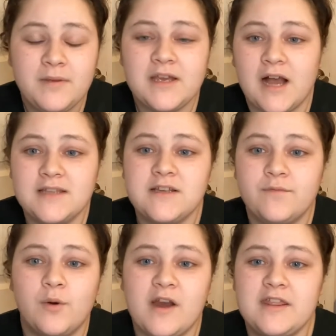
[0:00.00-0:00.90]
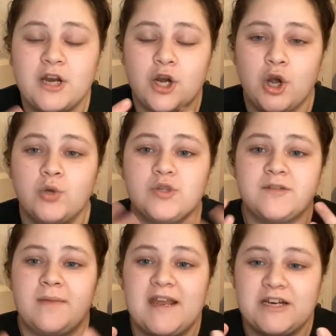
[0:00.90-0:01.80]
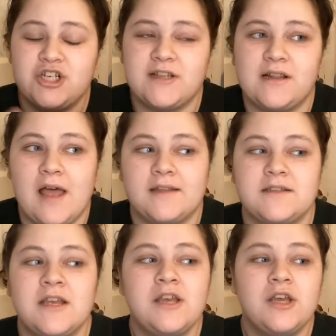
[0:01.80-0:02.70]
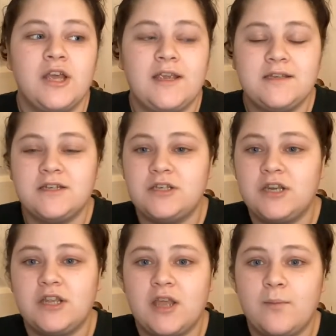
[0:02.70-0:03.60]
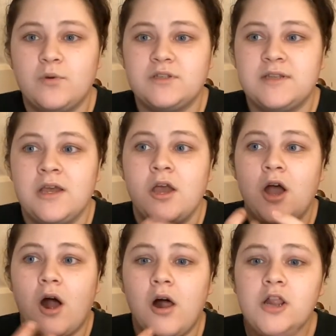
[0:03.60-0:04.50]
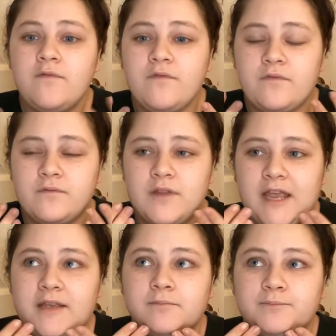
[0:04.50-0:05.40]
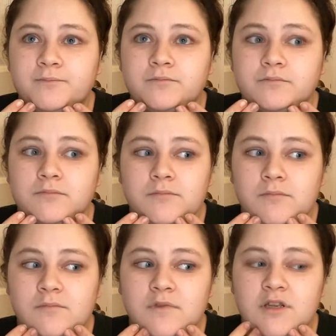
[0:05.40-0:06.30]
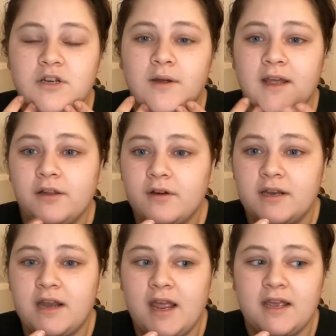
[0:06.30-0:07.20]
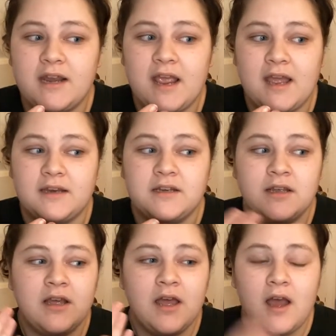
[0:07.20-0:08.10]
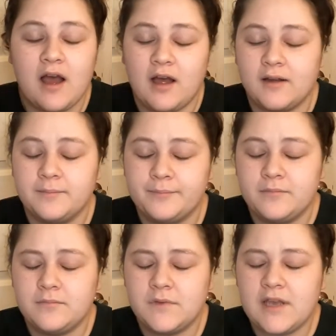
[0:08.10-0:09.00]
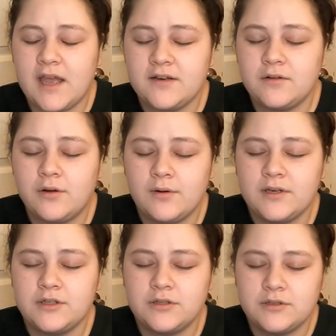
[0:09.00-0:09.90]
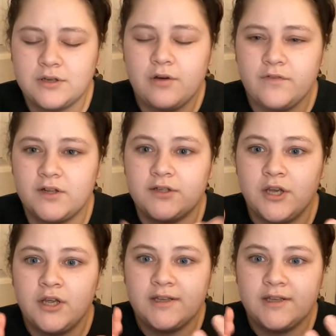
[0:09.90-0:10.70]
because of the way their coach was managing the lines. It was all of, like, you know, Hillary Knight and Kendall Coyne Schofield